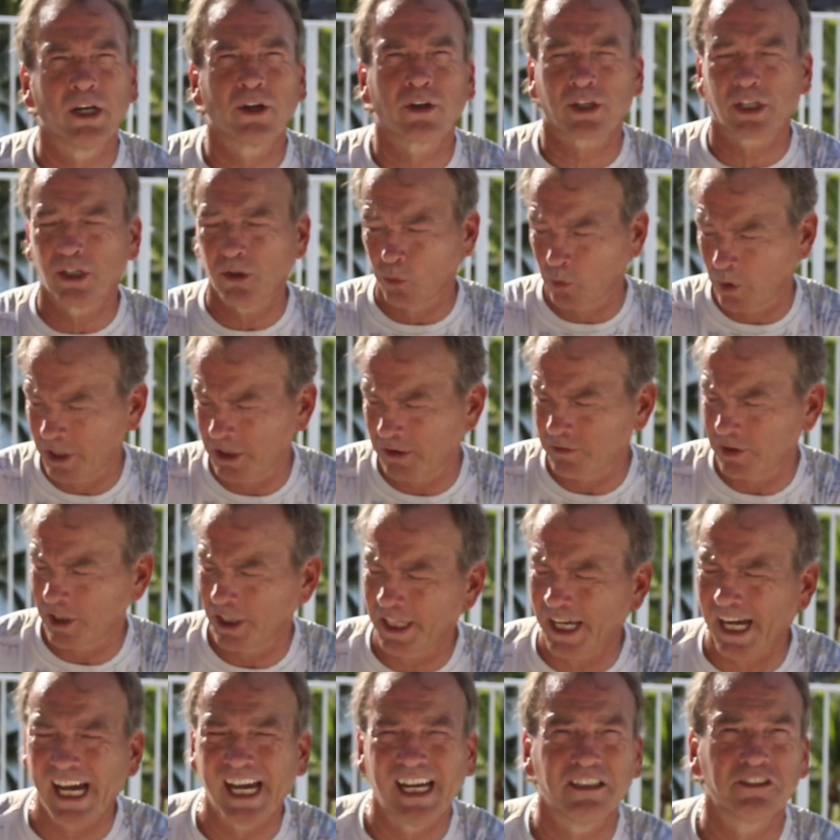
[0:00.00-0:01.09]
or get whatever it
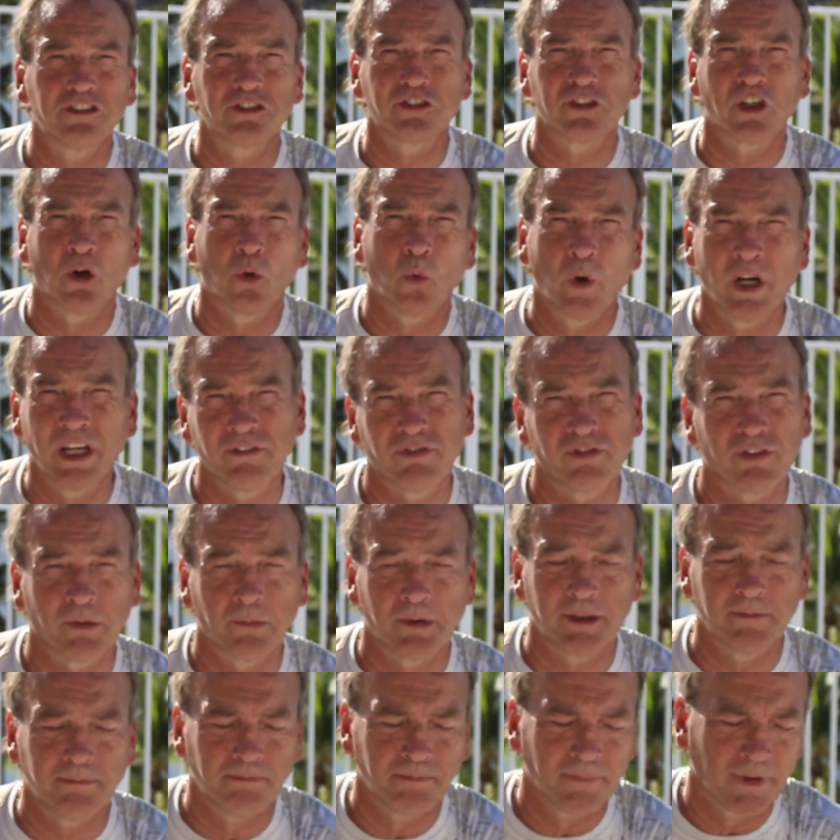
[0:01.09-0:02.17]
has away from it.